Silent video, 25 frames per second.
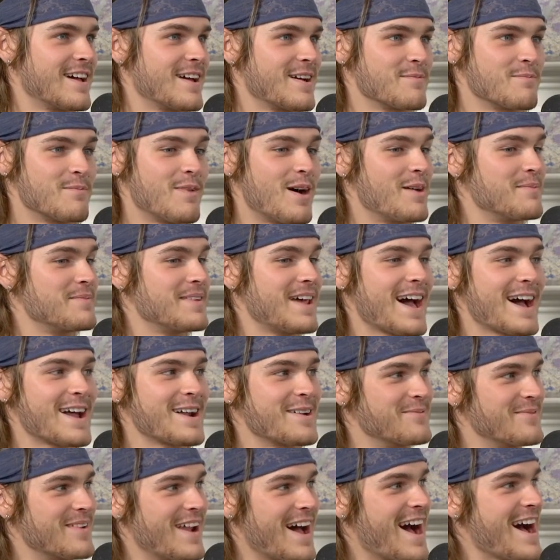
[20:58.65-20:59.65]
Mom, Dad,
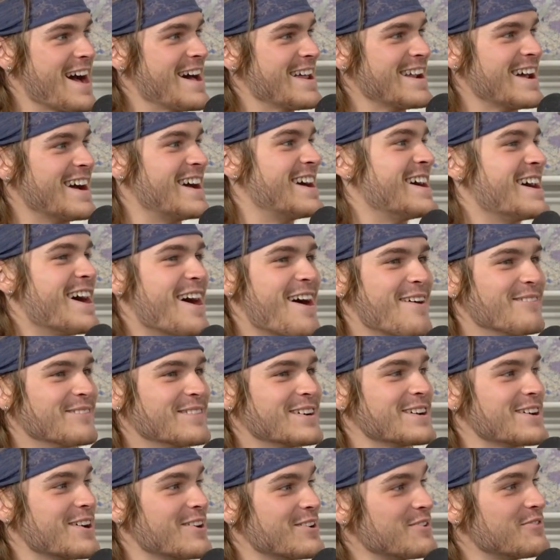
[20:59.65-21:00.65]
I'm not. I'm going
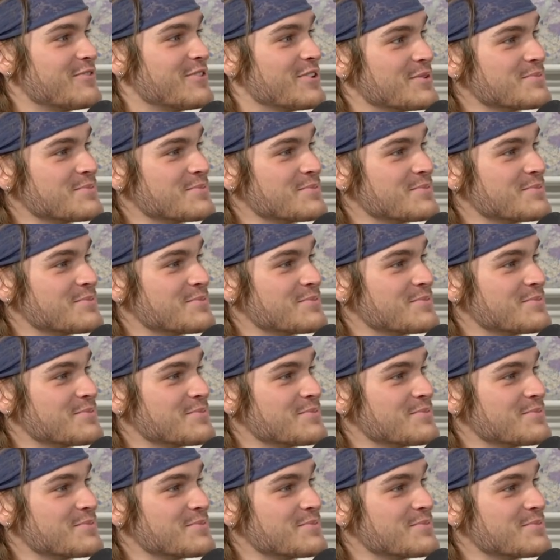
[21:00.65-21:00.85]
to go to film